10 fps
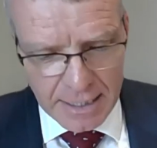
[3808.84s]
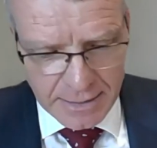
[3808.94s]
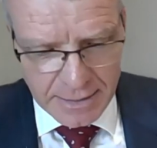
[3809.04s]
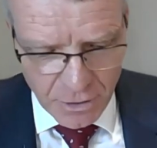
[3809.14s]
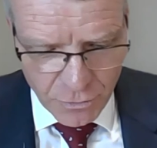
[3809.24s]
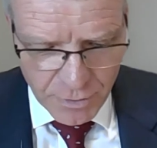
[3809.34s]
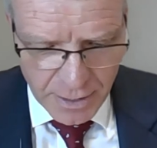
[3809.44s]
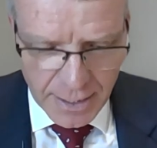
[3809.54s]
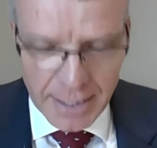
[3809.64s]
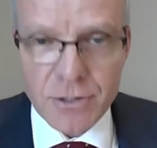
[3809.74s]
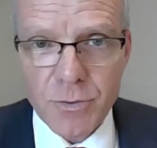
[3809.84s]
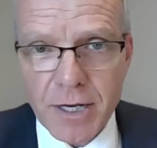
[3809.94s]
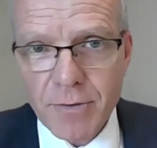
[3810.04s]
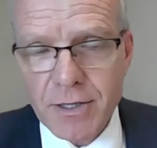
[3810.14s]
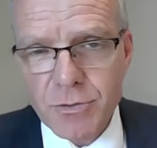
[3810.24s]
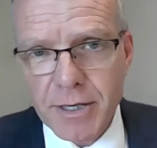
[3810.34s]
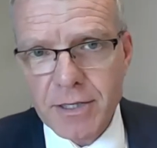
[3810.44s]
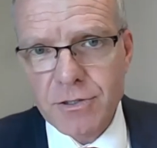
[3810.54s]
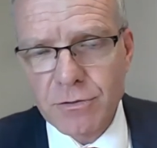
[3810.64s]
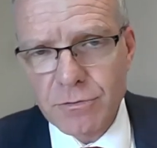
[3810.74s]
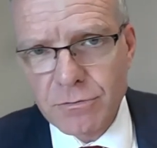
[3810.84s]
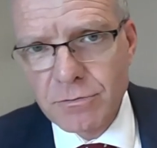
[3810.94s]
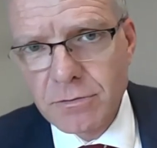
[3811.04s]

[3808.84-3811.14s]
So in 21-22,